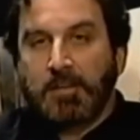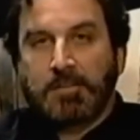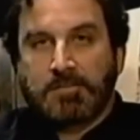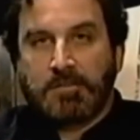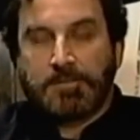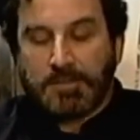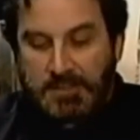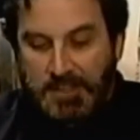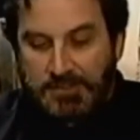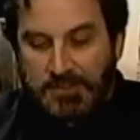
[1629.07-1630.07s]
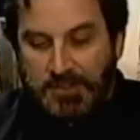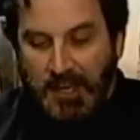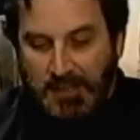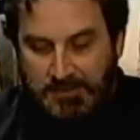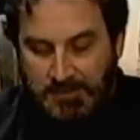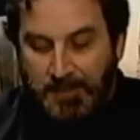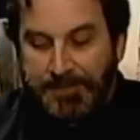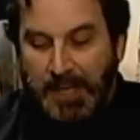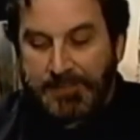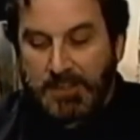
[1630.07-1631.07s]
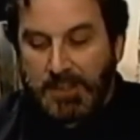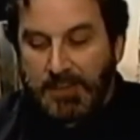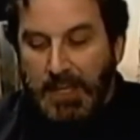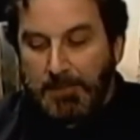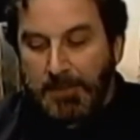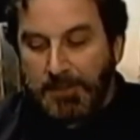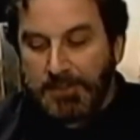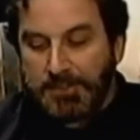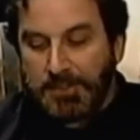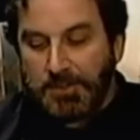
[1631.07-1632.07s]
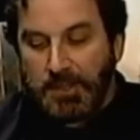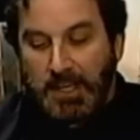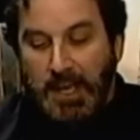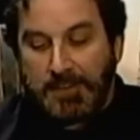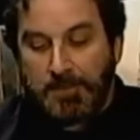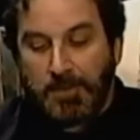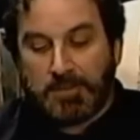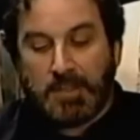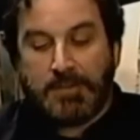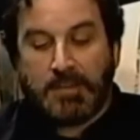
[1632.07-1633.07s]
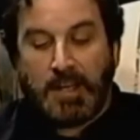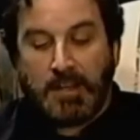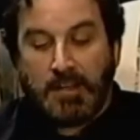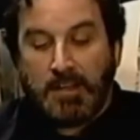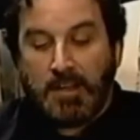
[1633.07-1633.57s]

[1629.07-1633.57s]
The subject answered yes. After leaving Amityville, did you and Kathy both levitate